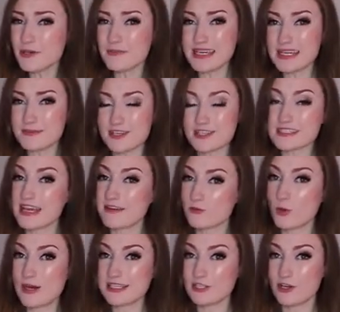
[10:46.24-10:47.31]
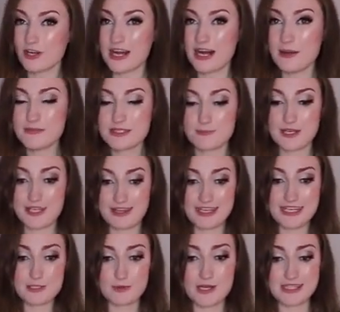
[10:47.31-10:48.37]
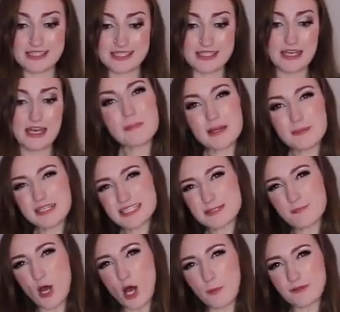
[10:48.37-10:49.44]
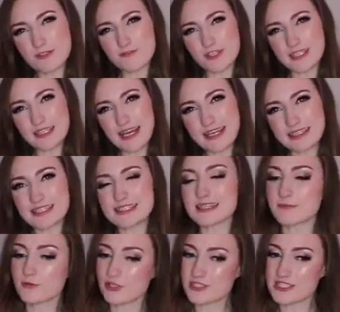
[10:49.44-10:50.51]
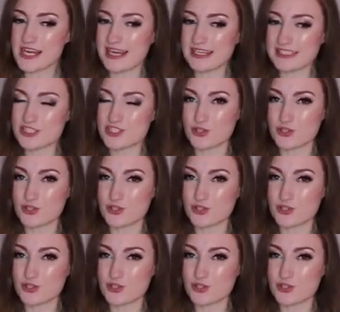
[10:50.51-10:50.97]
on me because I have quite long arms, but these ones, maybe it's purposefully like this, I'm not entirely